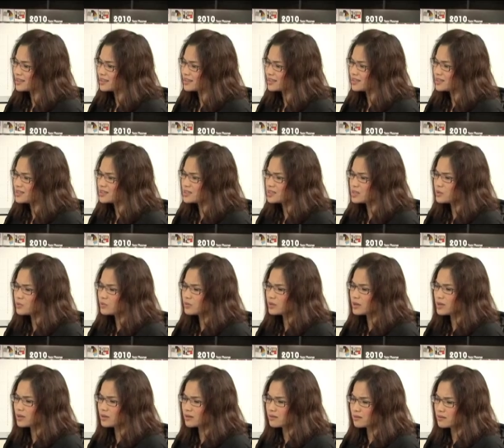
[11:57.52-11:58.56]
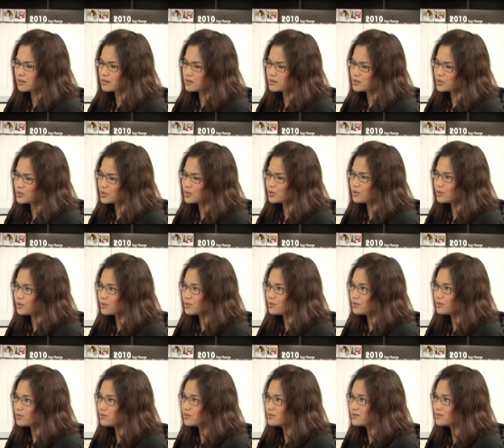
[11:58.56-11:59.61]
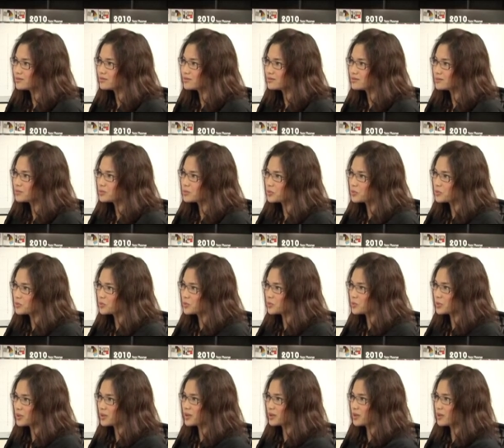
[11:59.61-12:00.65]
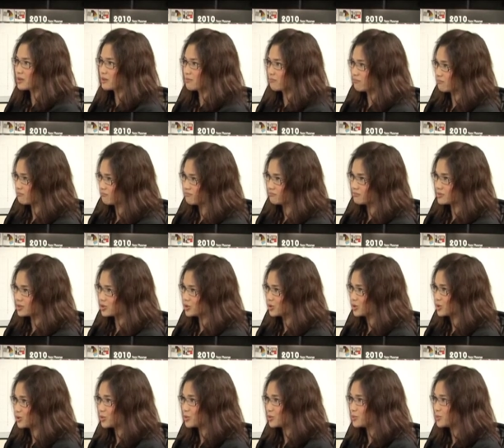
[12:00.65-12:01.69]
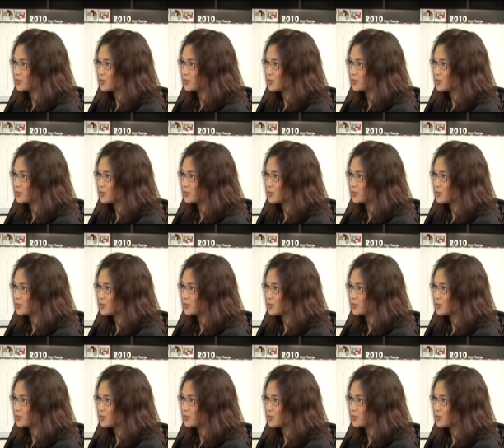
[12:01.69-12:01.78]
Can I still get this too with the 2